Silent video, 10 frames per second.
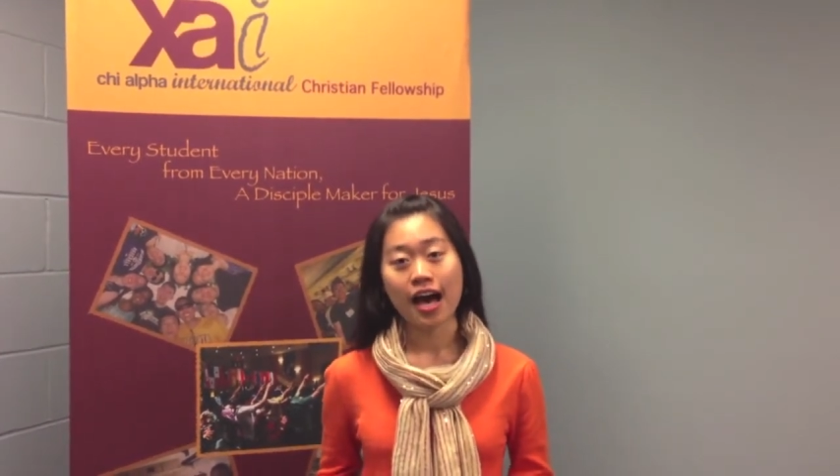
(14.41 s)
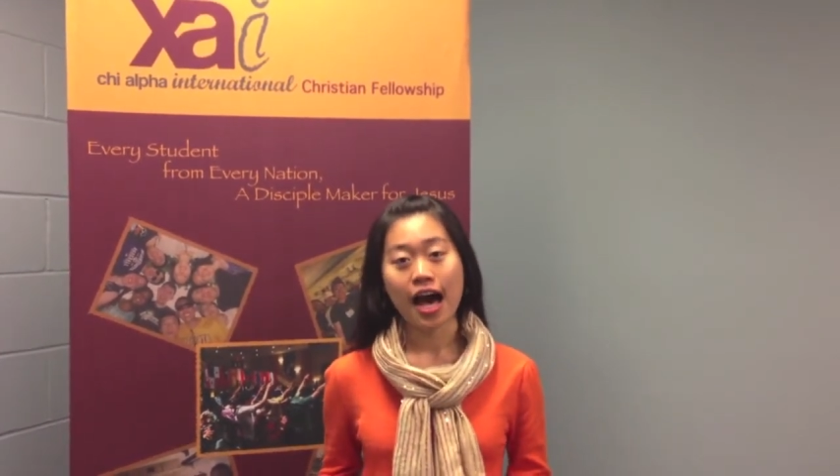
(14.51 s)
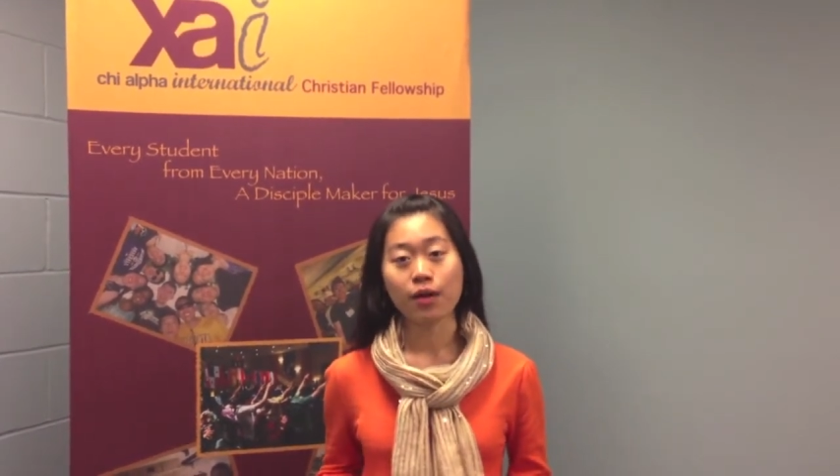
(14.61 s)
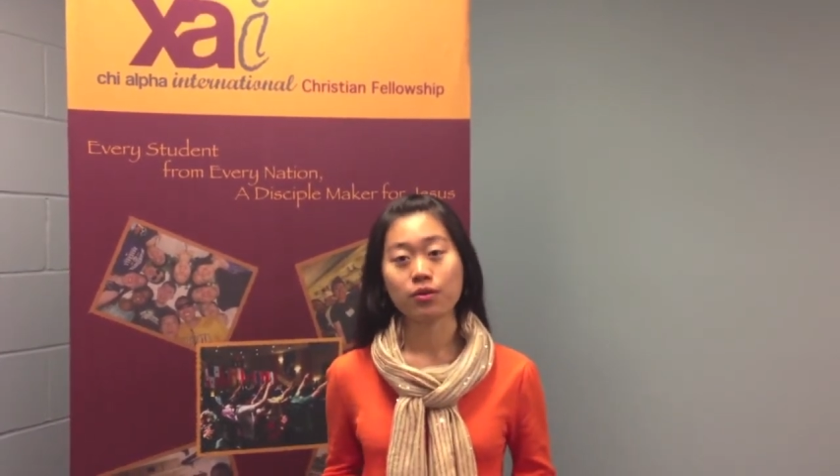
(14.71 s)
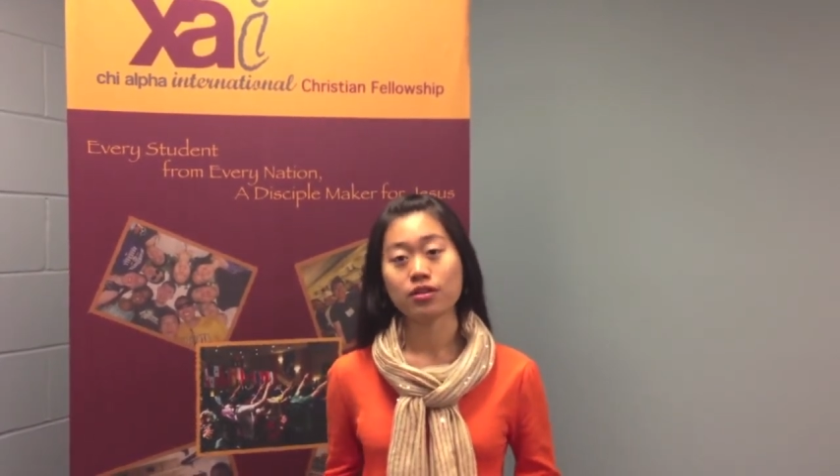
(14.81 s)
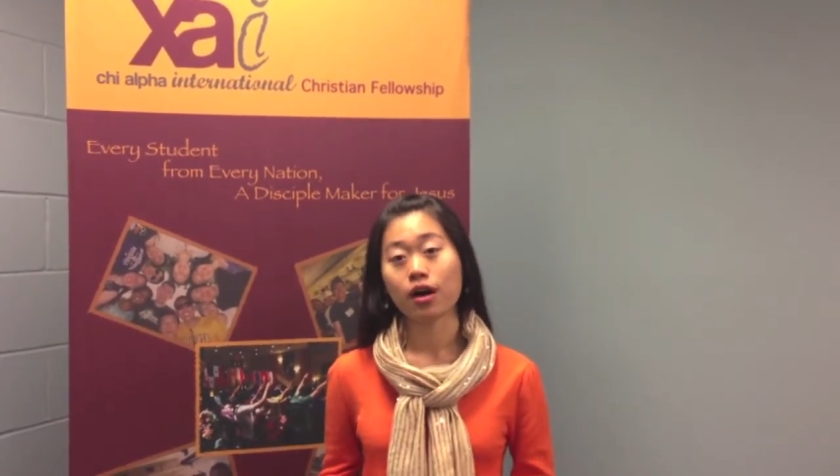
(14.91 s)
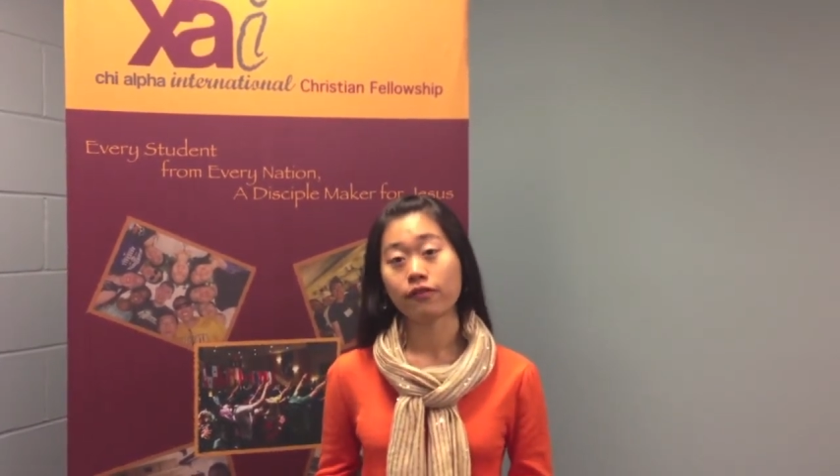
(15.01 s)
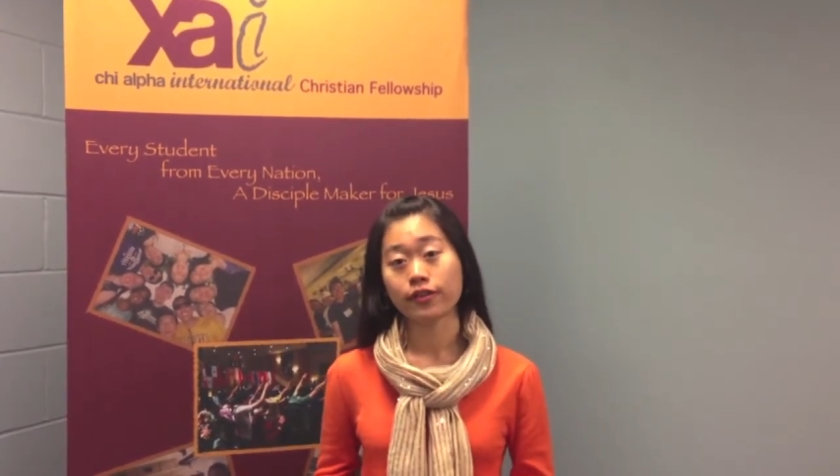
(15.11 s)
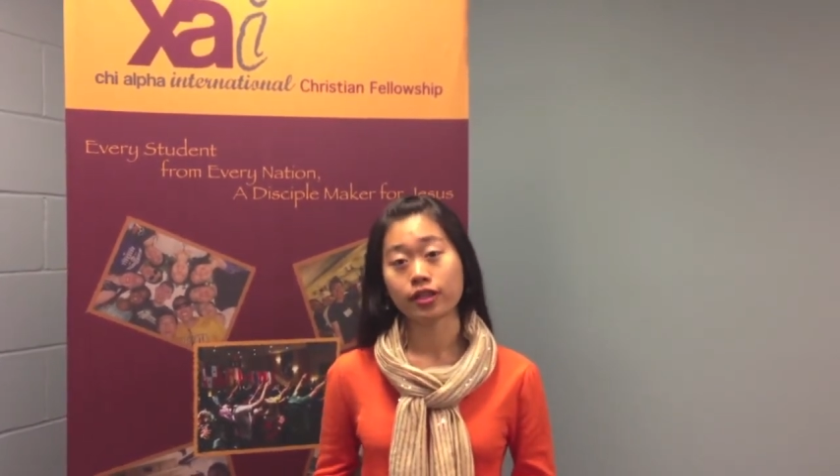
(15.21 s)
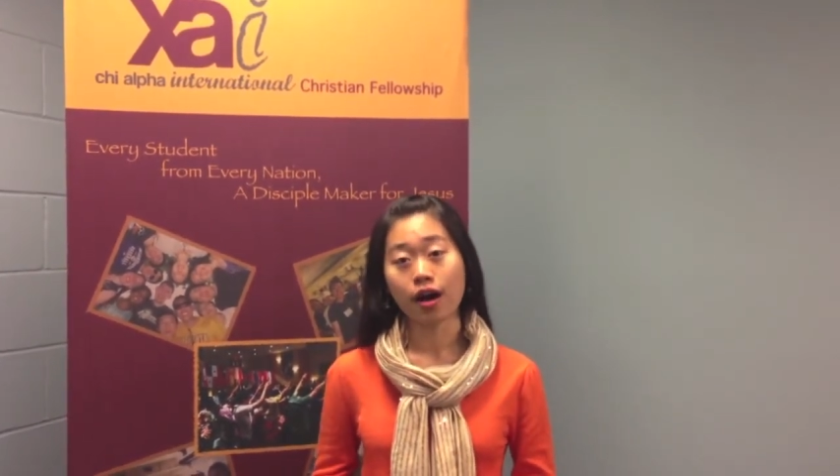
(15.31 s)
I was
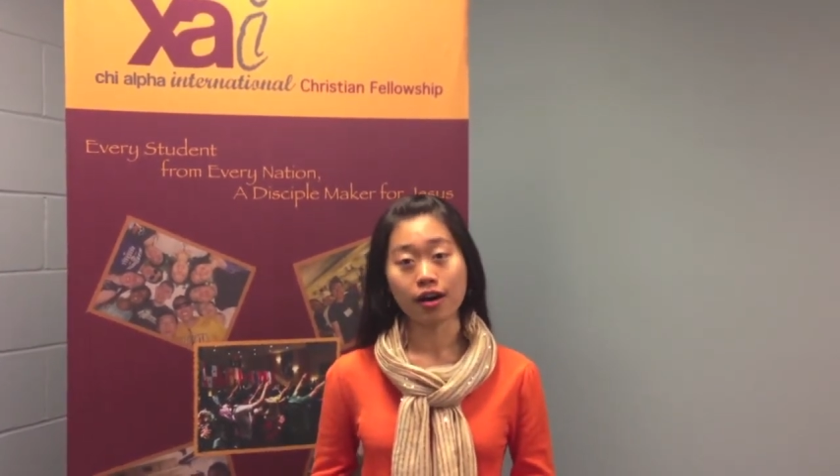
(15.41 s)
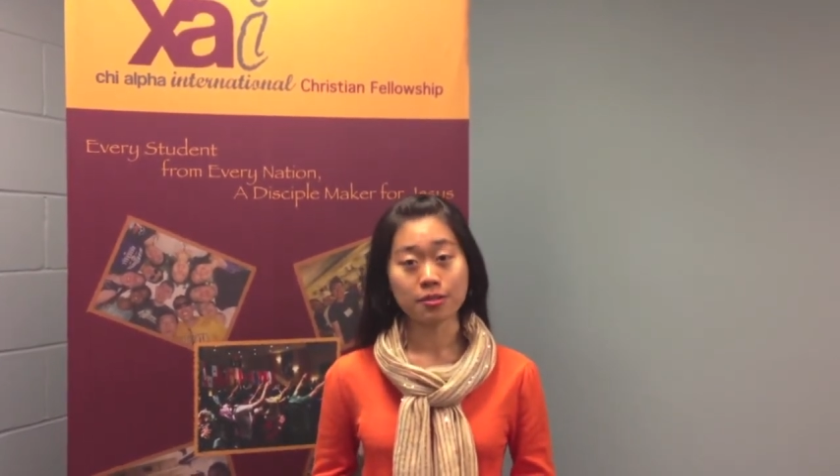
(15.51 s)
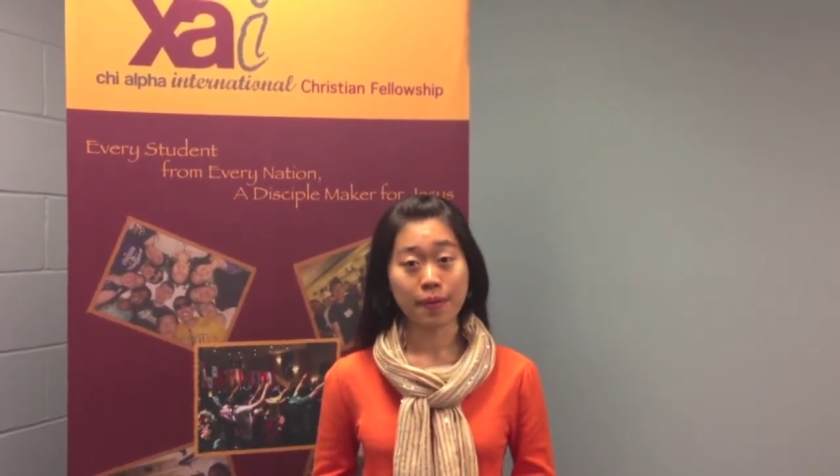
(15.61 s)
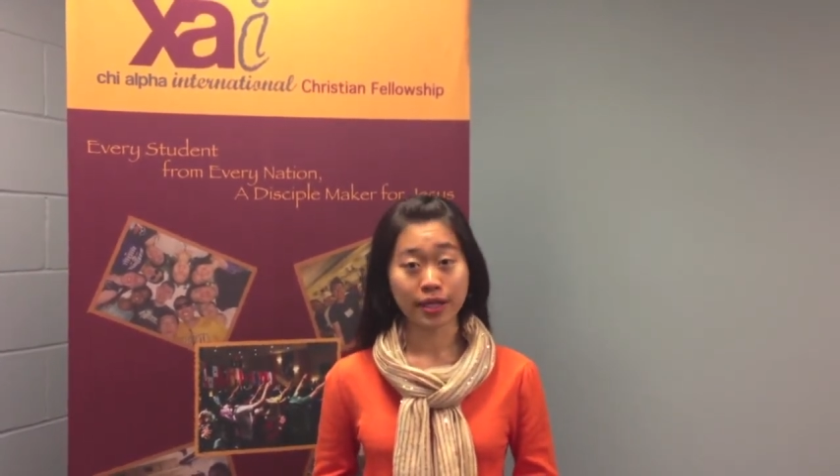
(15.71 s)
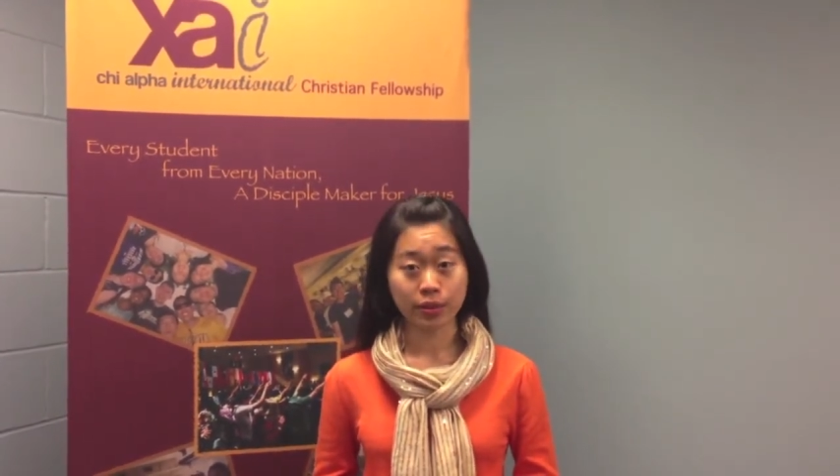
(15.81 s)
often tossed by